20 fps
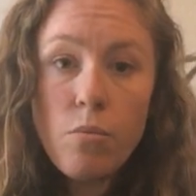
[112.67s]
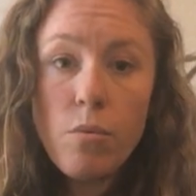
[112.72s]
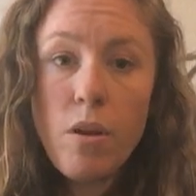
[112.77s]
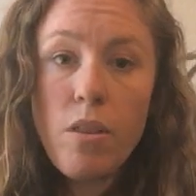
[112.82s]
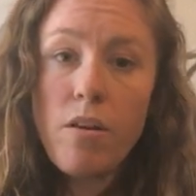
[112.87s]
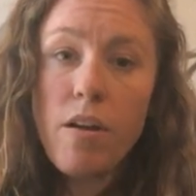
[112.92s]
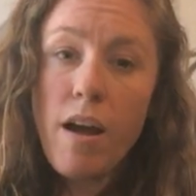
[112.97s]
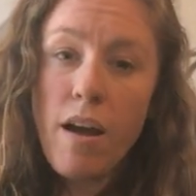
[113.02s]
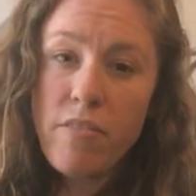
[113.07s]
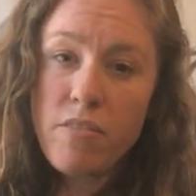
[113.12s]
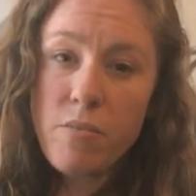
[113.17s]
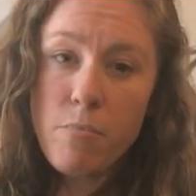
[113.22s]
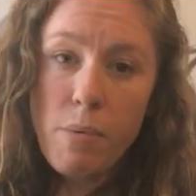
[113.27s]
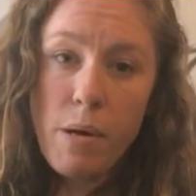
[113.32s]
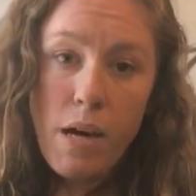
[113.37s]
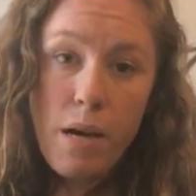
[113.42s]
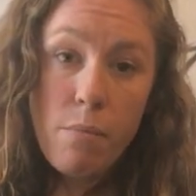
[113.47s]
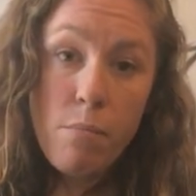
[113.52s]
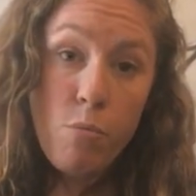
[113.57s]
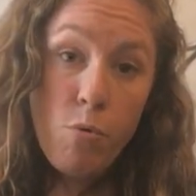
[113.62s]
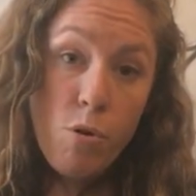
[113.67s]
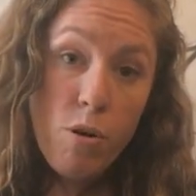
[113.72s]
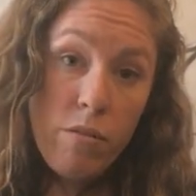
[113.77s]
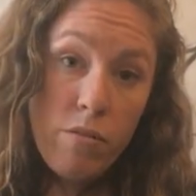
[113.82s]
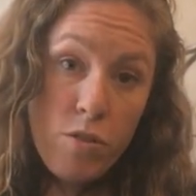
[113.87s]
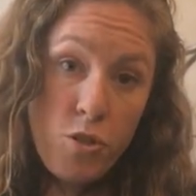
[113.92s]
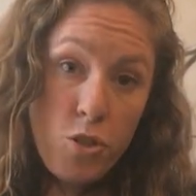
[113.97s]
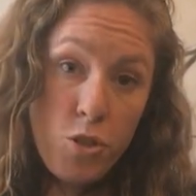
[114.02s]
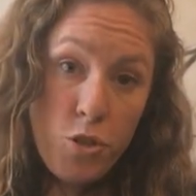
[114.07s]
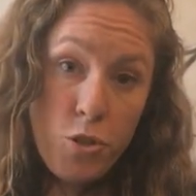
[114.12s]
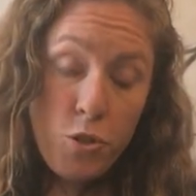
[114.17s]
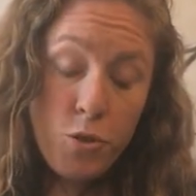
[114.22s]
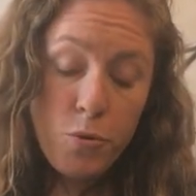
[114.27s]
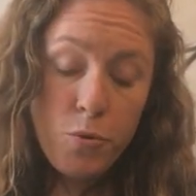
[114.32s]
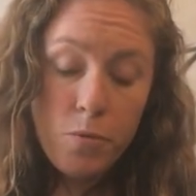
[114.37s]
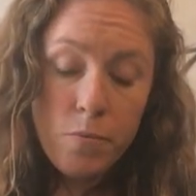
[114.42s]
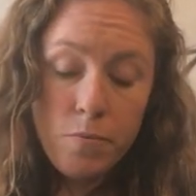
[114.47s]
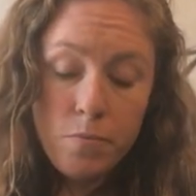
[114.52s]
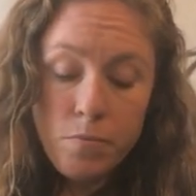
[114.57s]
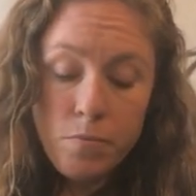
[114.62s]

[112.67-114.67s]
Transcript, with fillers: whether I have to buy more of a shoe.